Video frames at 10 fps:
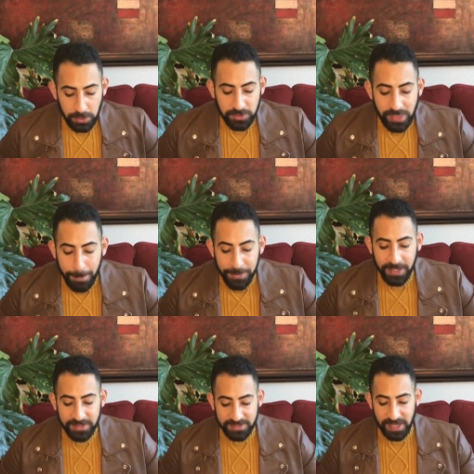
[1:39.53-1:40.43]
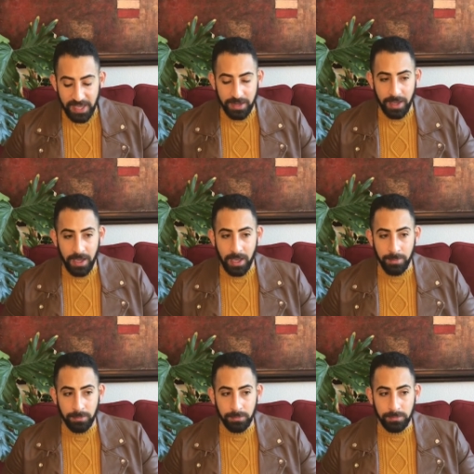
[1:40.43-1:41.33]
So that being said,
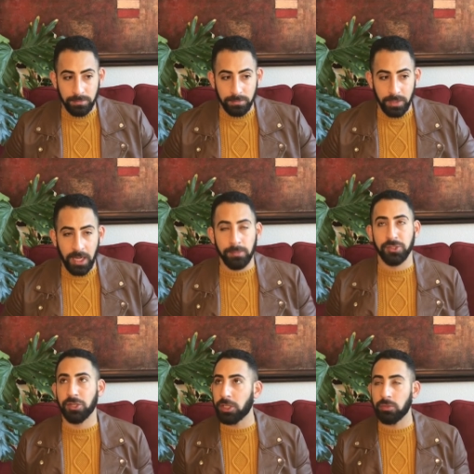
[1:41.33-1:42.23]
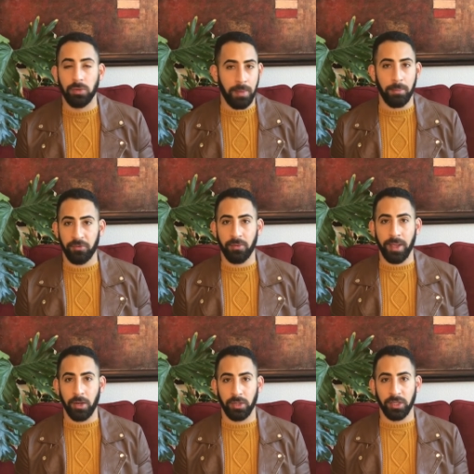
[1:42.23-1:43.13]
um, and I'm sure you remember from
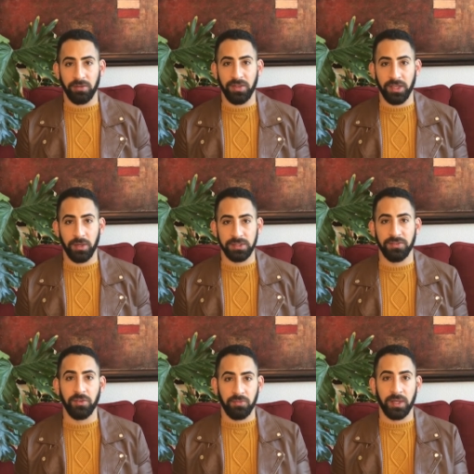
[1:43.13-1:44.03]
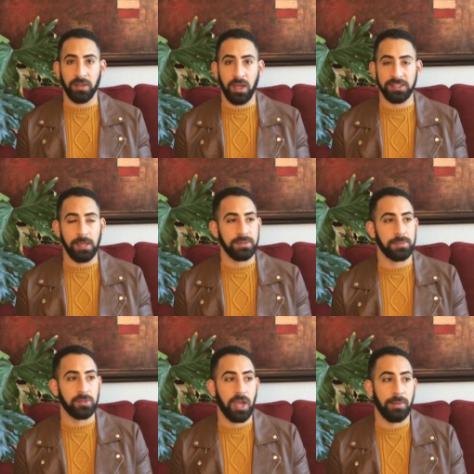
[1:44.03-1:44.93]
my earlier videos if you've been a long-time
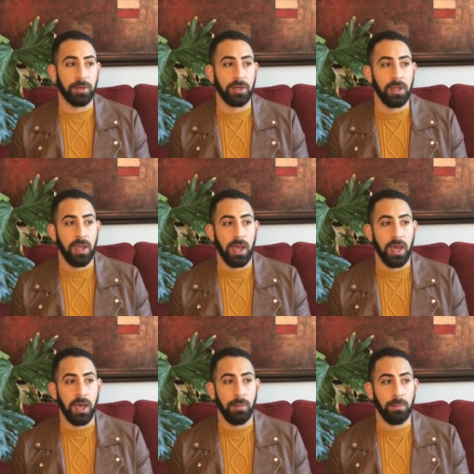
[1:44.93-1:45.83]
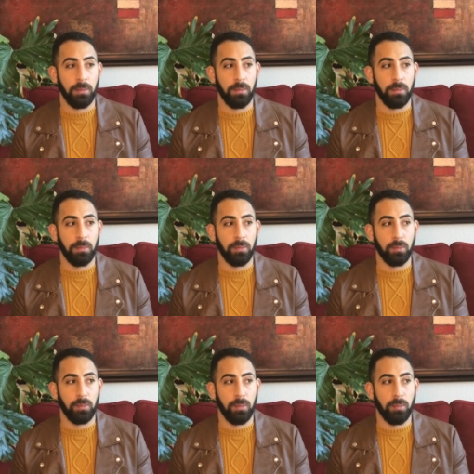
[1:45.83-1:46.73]
subscriber, um,
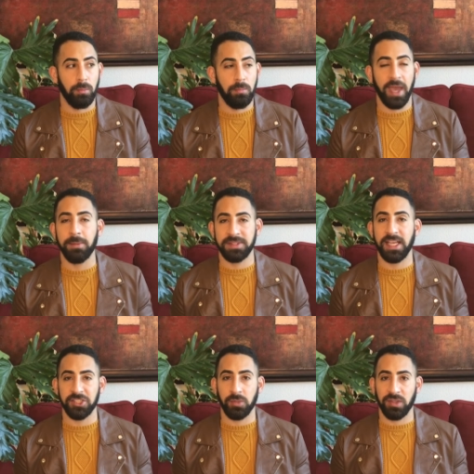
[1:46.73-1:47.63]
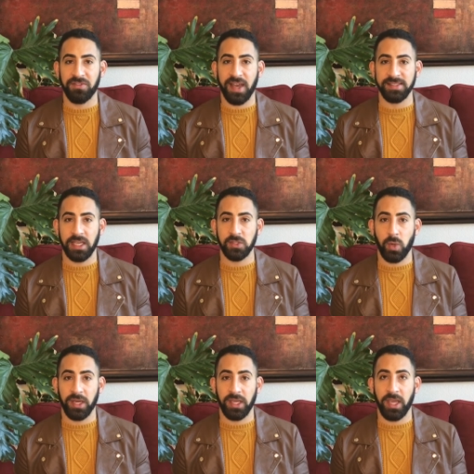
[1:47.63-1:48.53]
my obsession with Physan
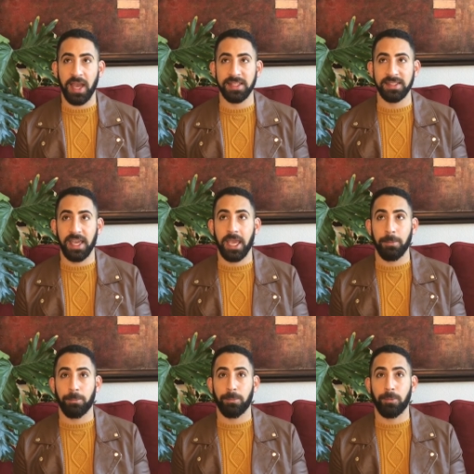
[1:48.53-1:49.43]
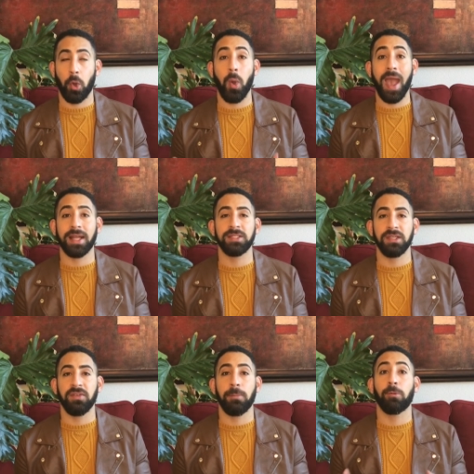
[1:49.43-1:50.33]
20 as a
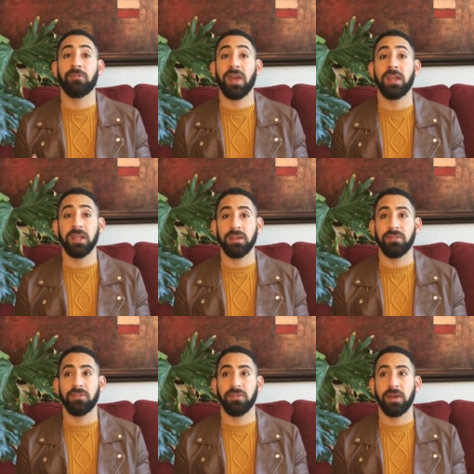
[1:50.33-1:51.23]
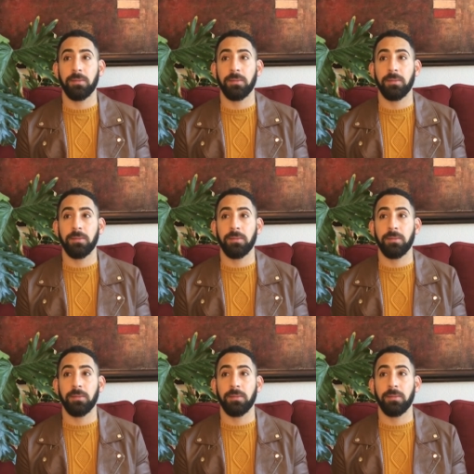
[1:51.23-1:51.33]
proactive and preventative